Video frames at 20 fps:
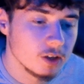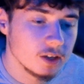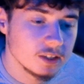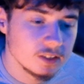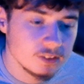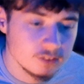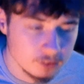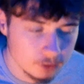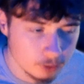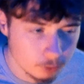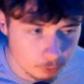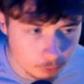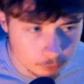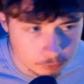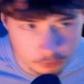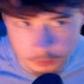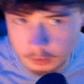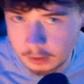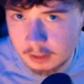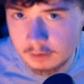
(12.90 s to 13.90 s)
0
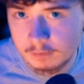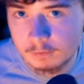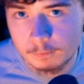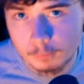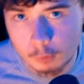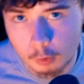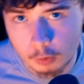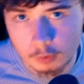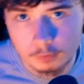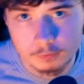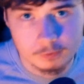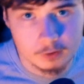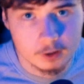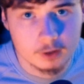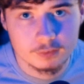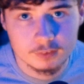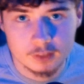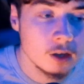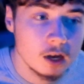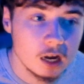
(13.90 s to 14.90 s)
to like 4 or
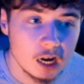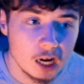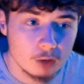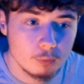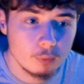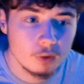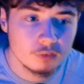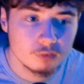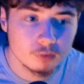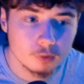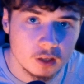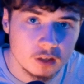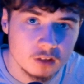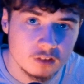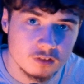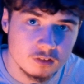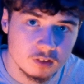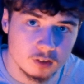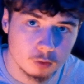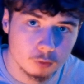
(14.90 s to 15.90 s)
5k. I went from
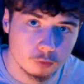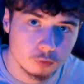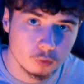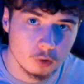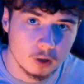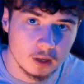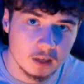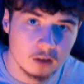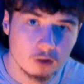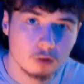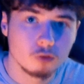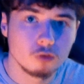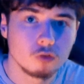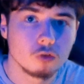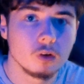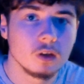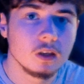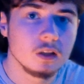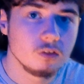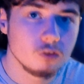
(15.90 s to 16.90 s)
0 to
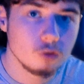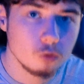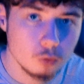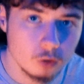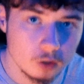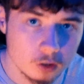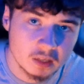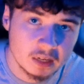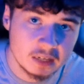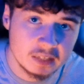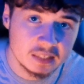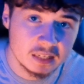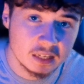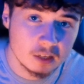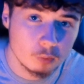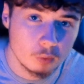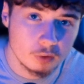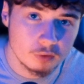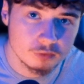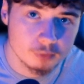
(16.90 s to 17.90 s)
800 in 2 years, and then I
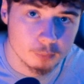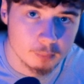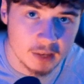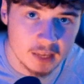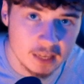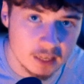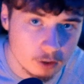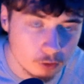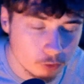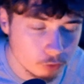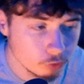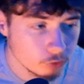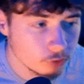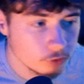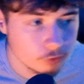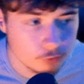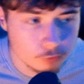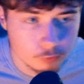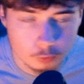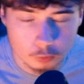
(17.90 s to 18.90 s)
went from 800
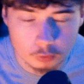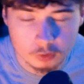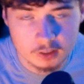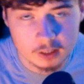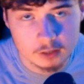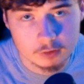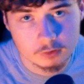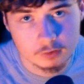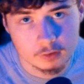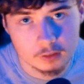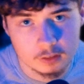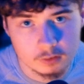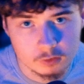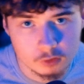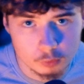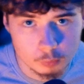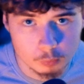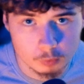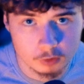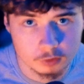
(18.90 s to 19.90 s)
to 4,000 in
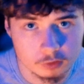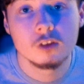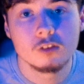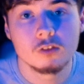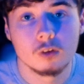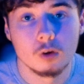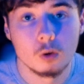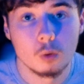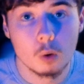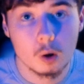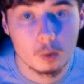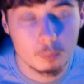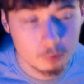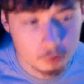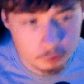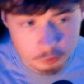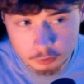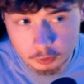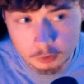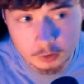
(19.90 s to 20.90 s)
2 months. So I'm
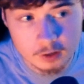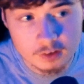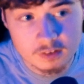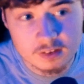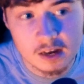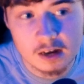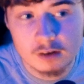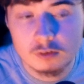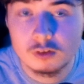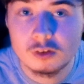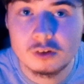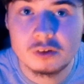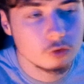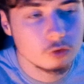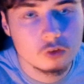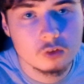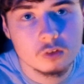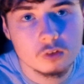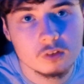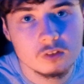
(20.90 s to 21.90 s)
going to show you guys how to get
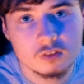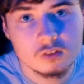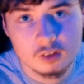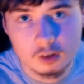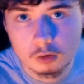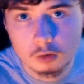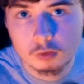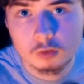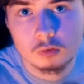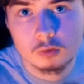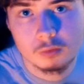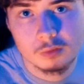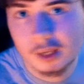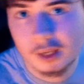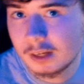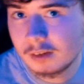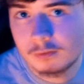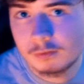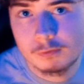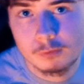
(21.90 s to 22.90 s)
to 0 to
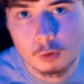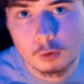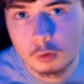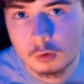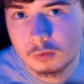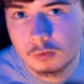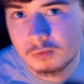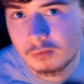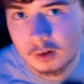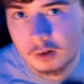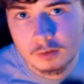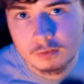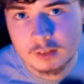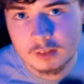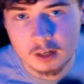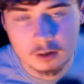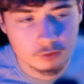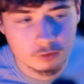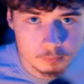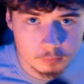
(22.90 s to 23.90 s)
like 4 or
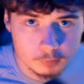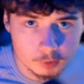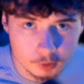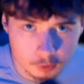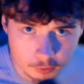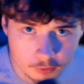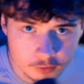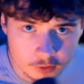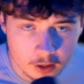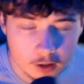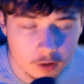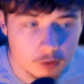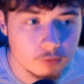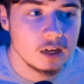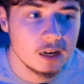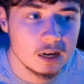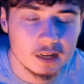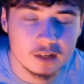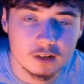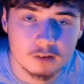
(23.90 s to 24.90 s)
5,000 yourself
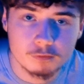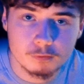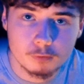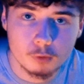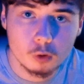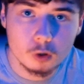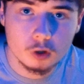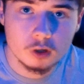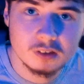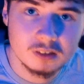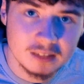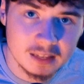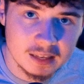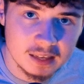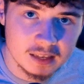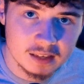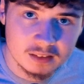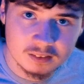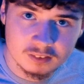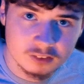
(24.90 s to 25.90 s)
and avoid
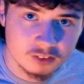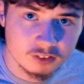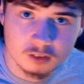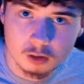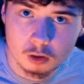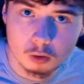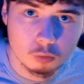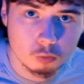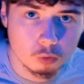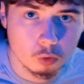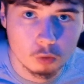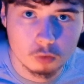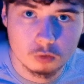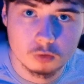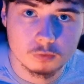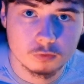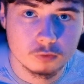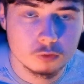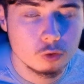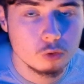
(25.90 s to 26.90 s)
the slow growth of 2